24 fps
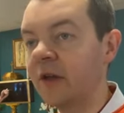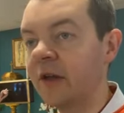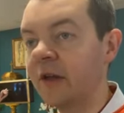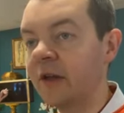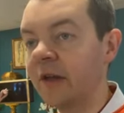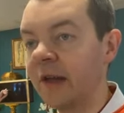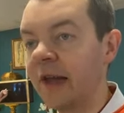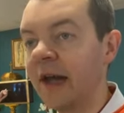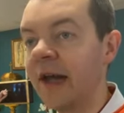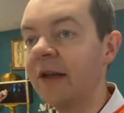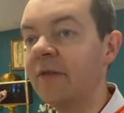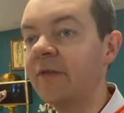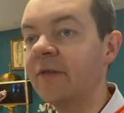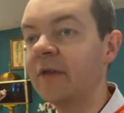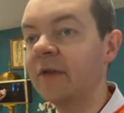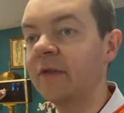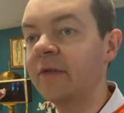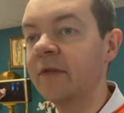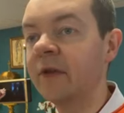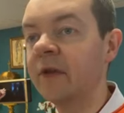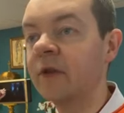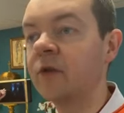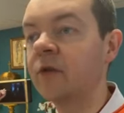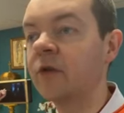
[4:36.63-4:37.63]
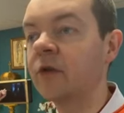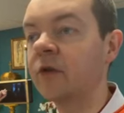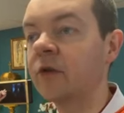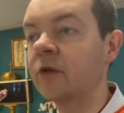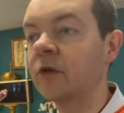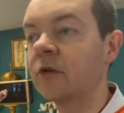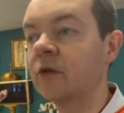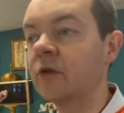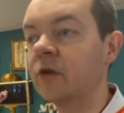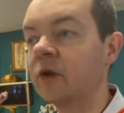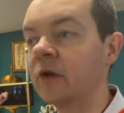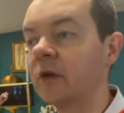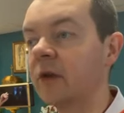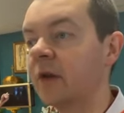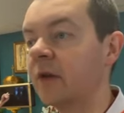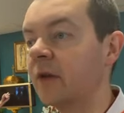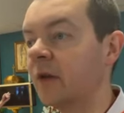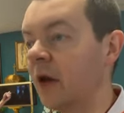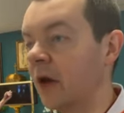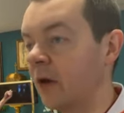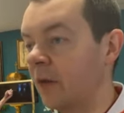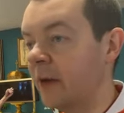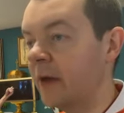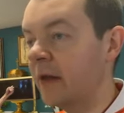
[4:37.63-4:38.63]
in the life of the church,
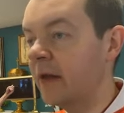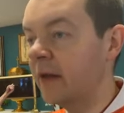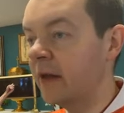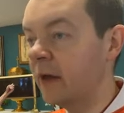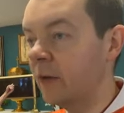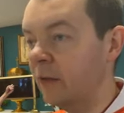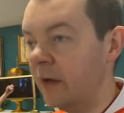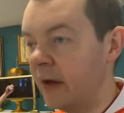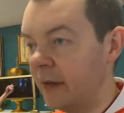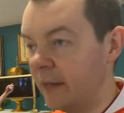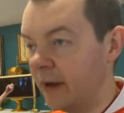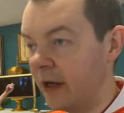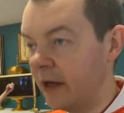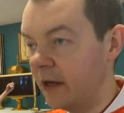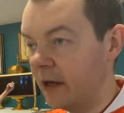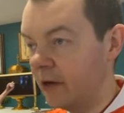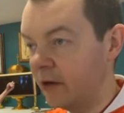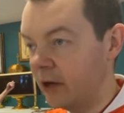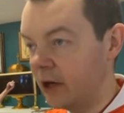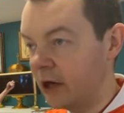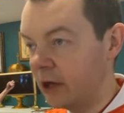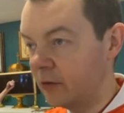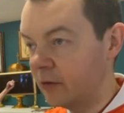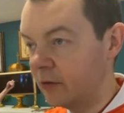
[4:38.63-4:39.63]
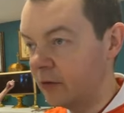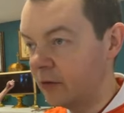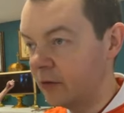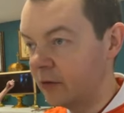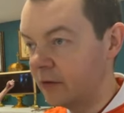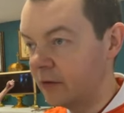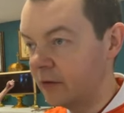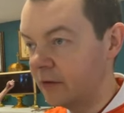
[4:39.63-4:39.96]
it's always the women, you know.